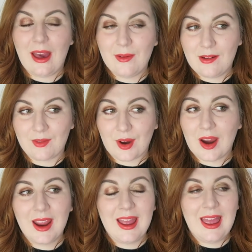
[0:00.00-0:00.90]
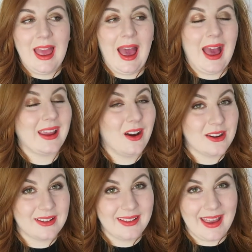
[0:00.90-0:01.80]
However, I
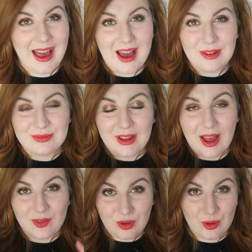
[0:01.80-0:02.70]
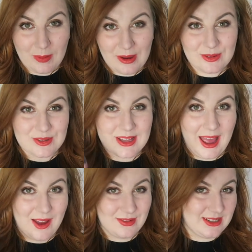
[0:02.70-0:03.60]
currently have a few powders
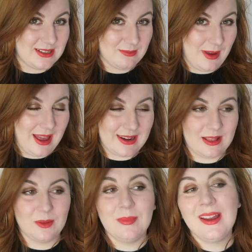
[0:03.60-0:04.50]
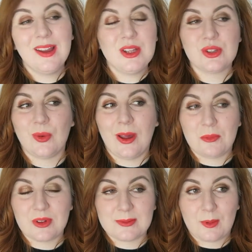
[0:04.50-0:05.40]
that have a decent pan in them, so
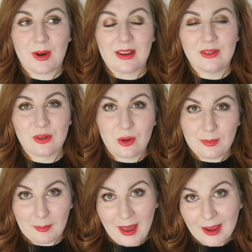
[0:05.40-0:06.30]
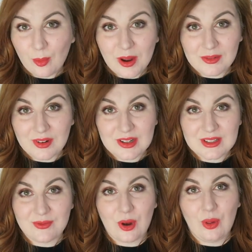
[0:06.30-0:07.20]
I'm going to be working through my MAC one
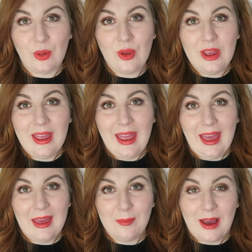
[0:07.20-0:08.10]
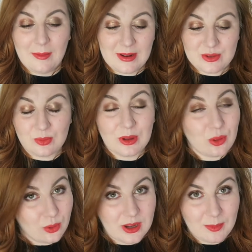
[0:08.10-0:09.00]
first of all, and my Soap and
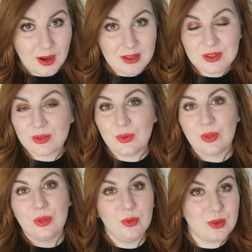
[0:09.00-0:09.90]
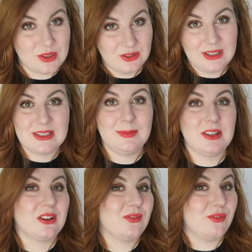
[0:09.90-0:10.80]
Glory one, so those two need to be
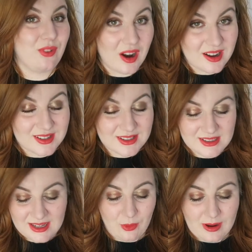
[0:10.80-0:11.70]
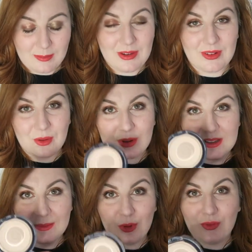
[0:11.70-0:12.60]
done first before I'm even going
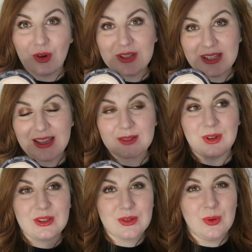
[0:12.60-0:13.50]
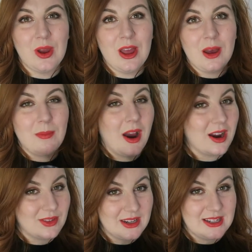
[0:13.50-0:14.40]
to move on to this one. So
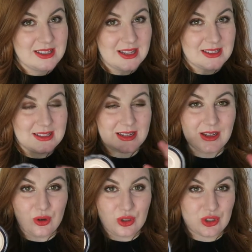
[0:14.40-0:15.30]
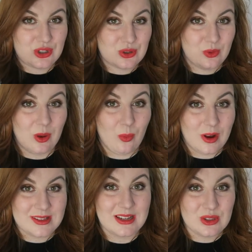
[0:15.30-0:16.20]
part of the reason this is in here is just so that
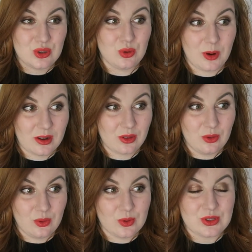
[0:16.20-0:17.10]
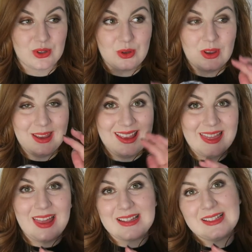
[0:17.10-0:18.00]
once I do work through those two,
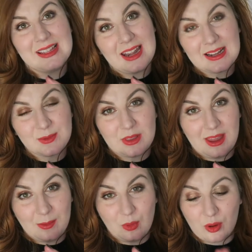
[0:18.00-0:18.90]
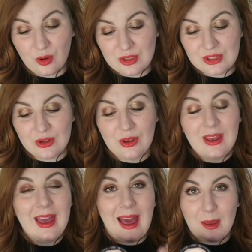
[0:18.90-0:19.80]
this is the next one that I'm going on to.
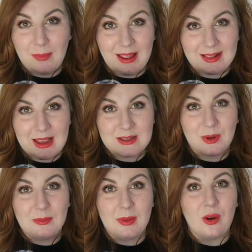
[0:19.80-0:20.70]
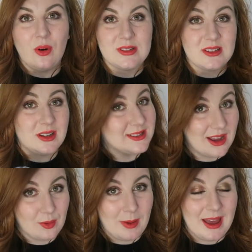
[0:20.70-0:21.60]
I picked this one because it does
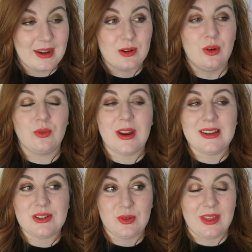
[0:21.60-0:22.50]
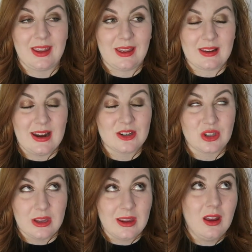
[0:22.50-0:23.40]
have a pan in it already, so I think I can
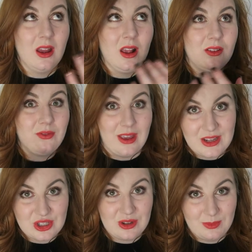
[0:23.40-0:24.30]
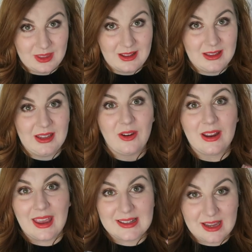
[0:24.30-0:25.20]
actually finish it within the year
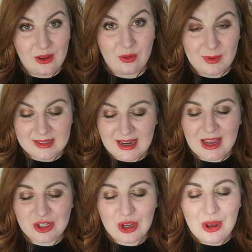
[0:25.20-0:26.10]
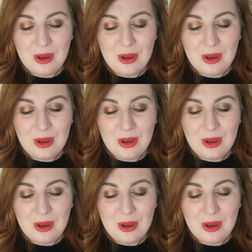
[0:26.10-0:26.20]
and get it out of my stash.